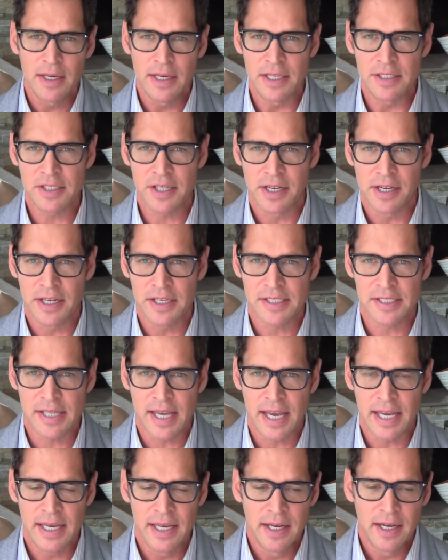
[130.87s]
It's going to
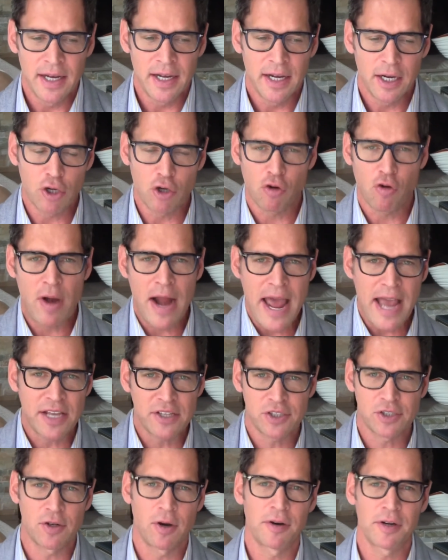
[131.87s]
say uh,
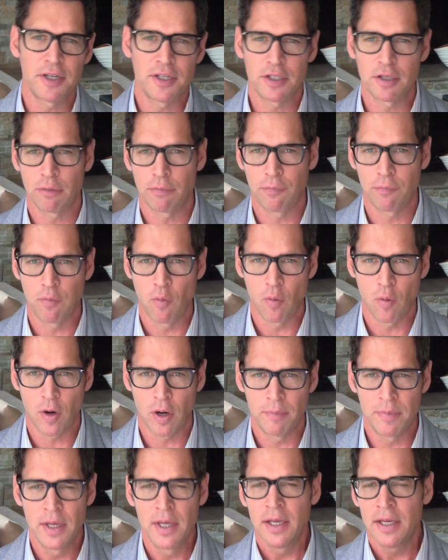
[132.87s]
cracks starting to
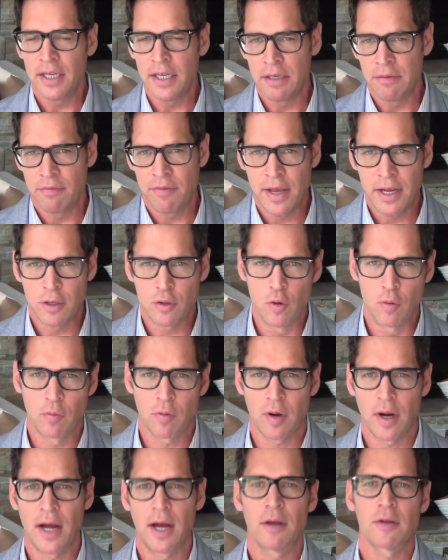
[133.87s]
form in
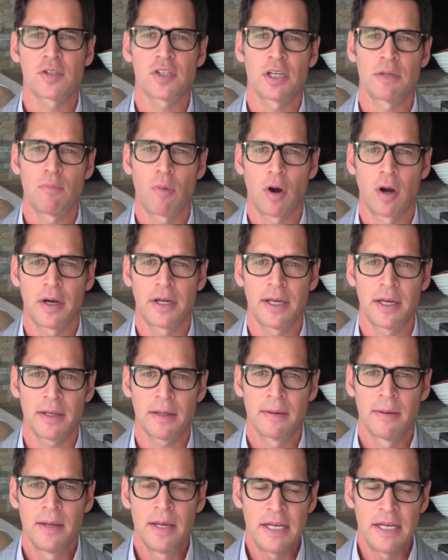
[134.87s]
Vancouver housing market.